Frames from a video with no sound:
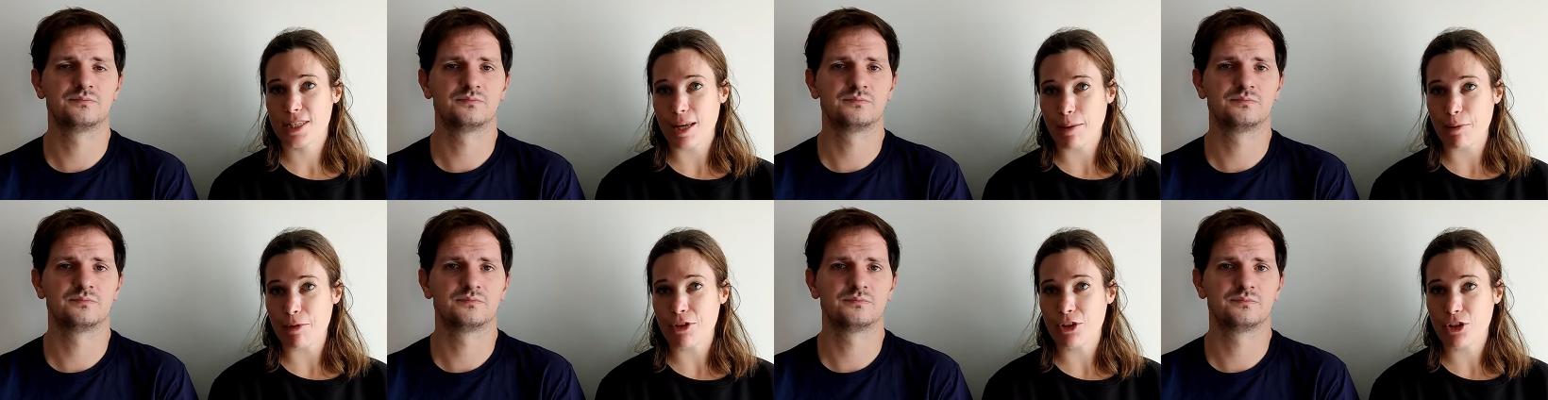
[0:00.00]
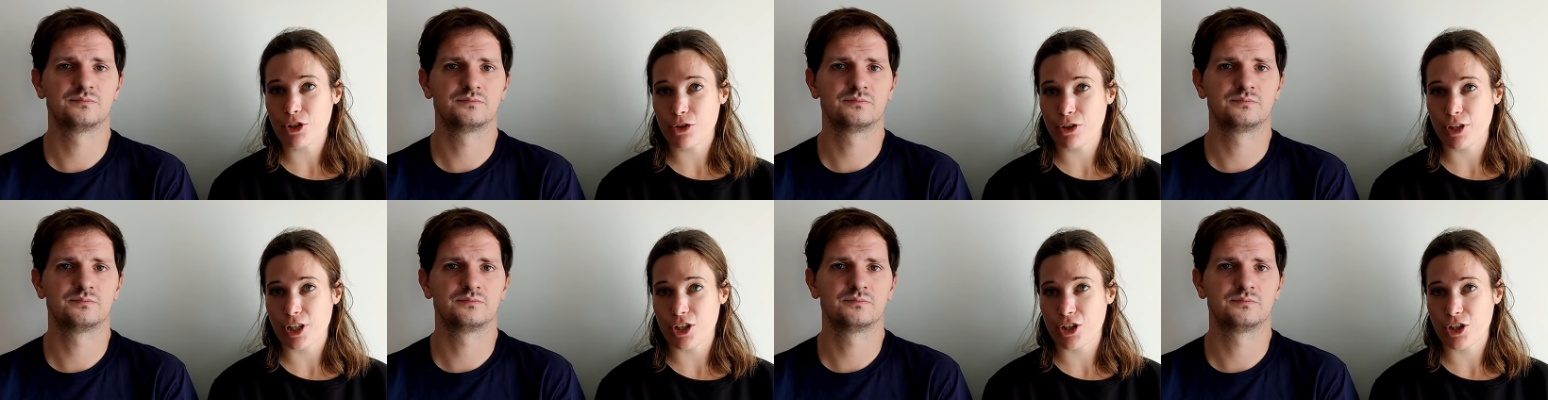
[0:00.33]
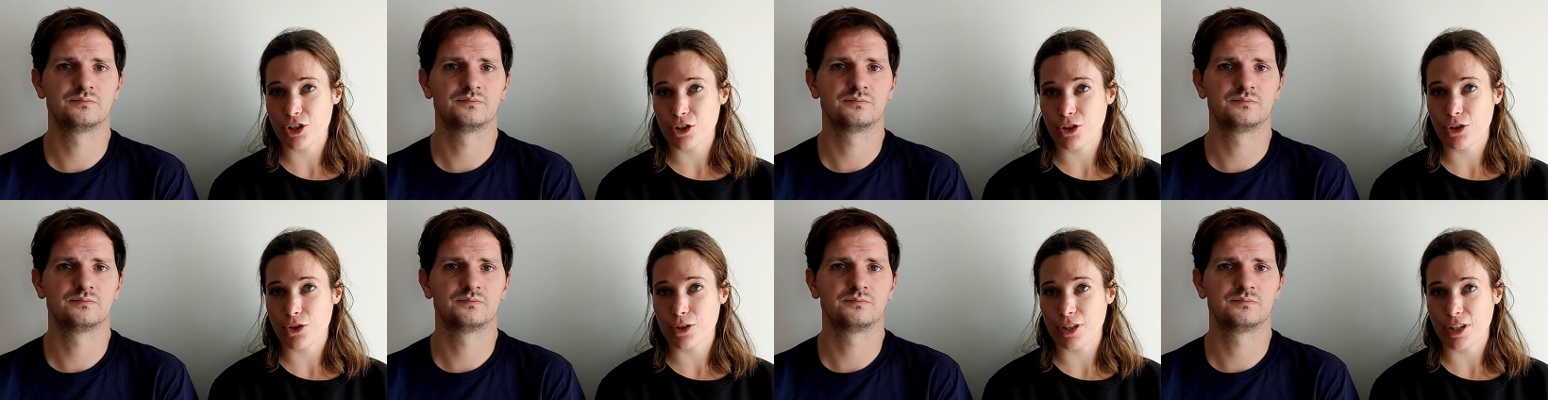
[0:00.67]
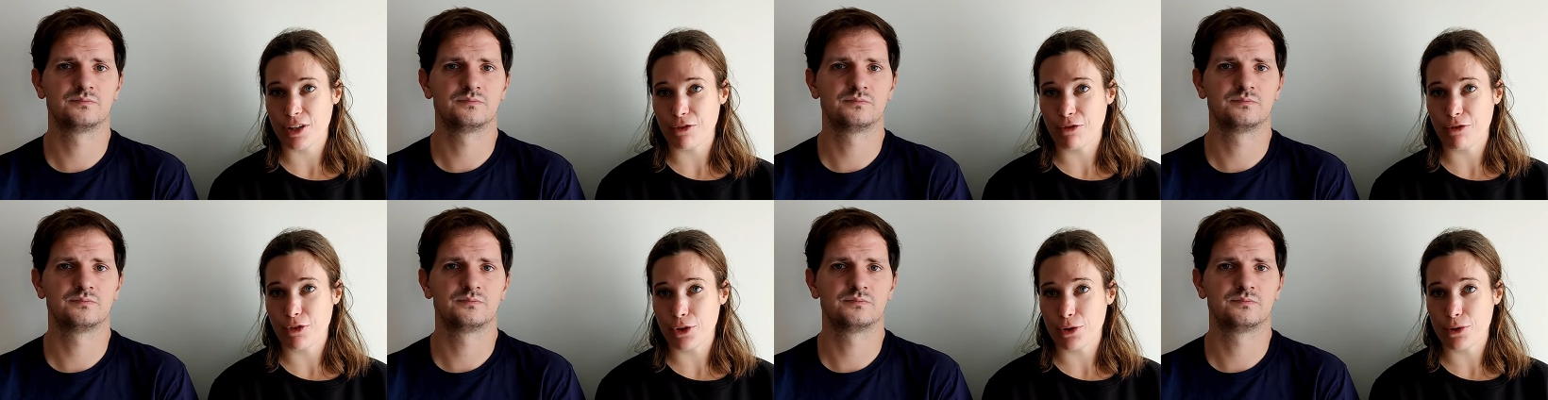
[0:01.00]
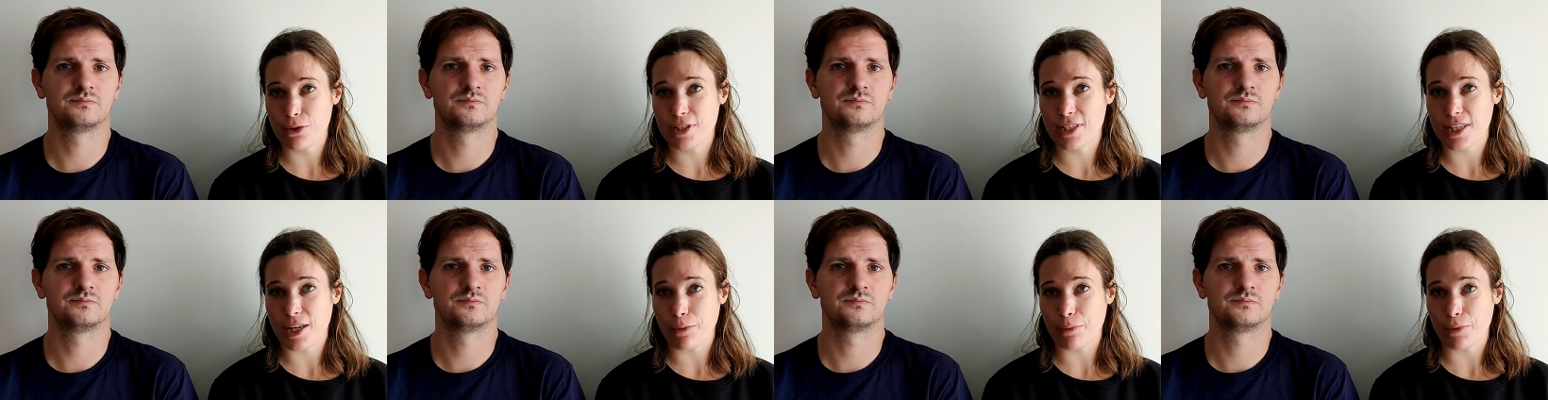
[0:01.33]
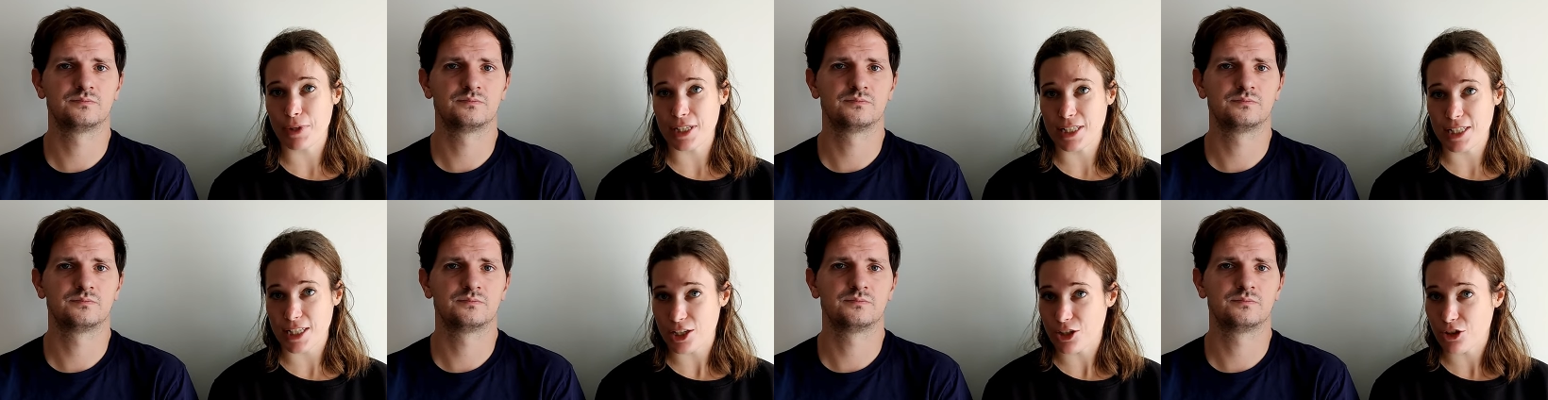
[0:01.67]
Speaker 1: Some of the traditional Korean foods that
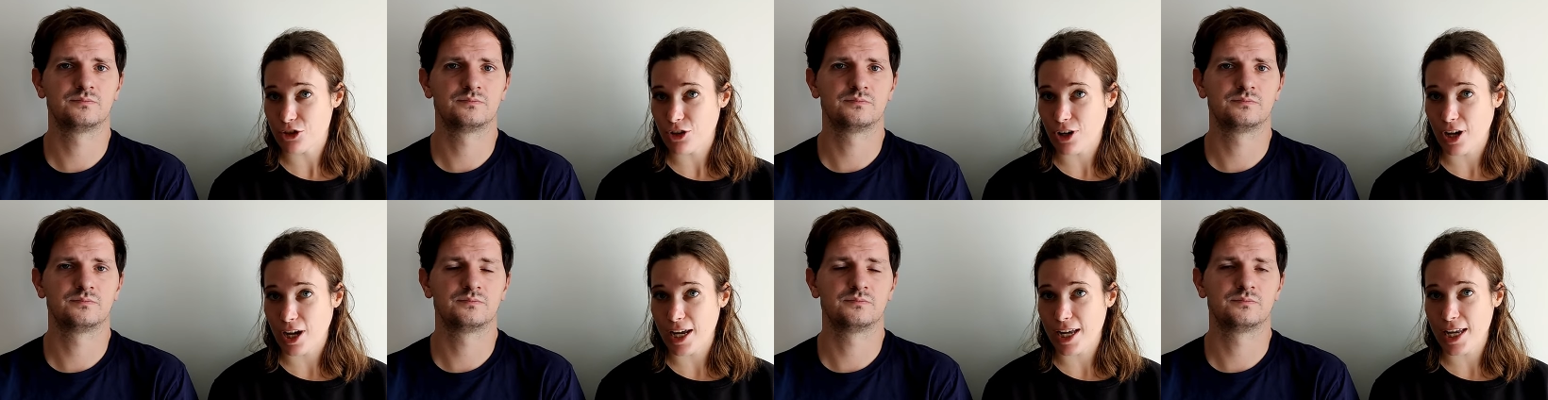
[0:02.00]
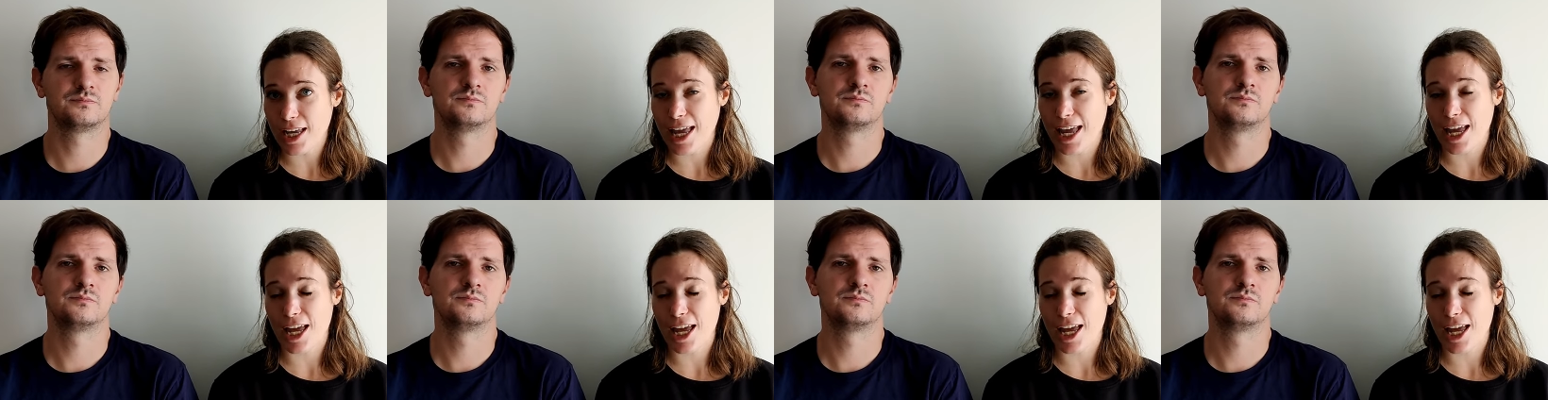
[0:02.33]
we did try